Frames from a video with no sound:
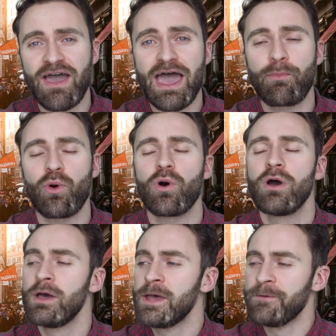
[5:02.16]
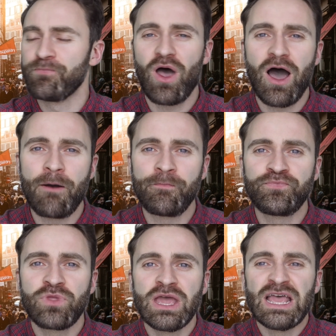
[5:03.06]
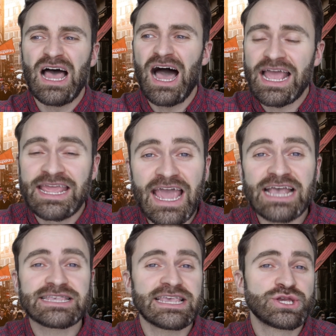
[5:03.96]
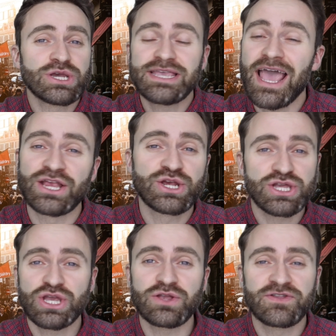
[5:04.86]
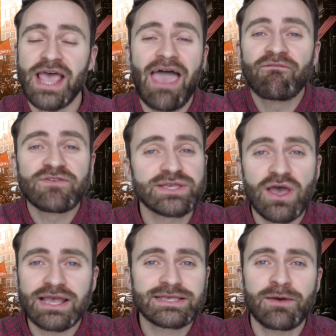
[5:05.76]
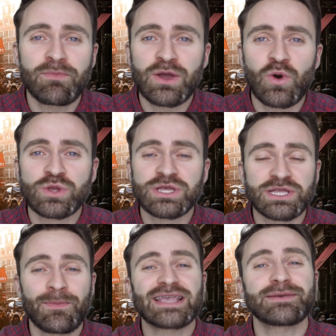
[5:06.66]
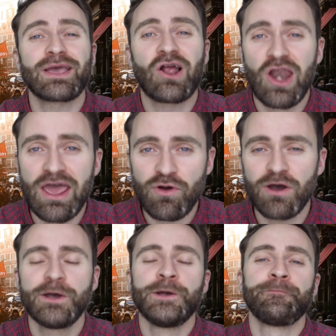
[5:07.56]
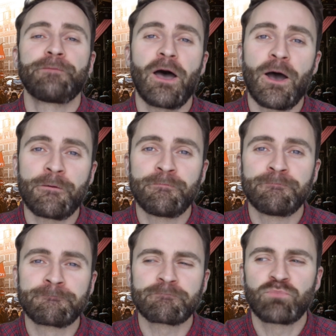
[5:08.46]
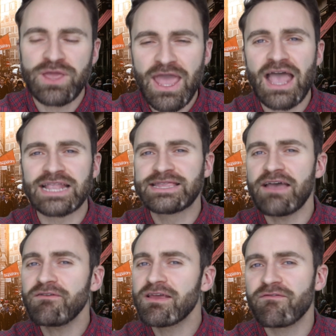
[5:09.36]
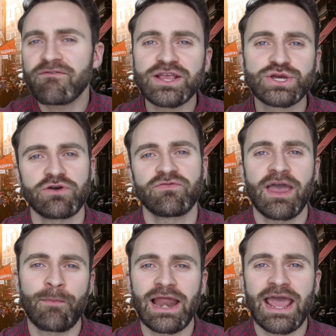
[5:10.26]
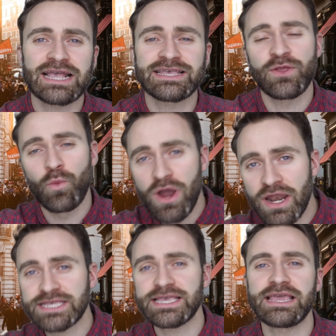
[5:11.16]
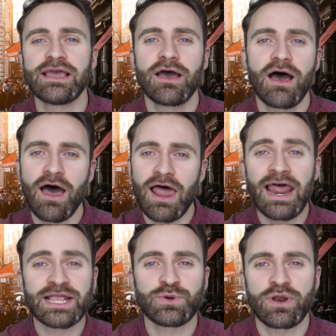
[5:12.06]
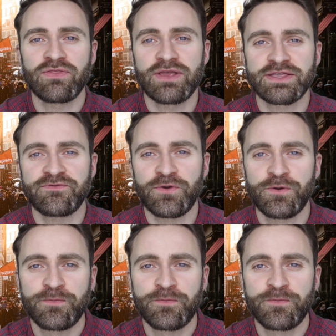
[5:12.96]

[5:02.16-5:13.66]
of airport. Um, I guess it's just, yeah, just to, to emphasize something or to, to make something clearer. Um, but yeah, it's definitely a feature of the M L E accent that we're going to see uh, later on in the interview.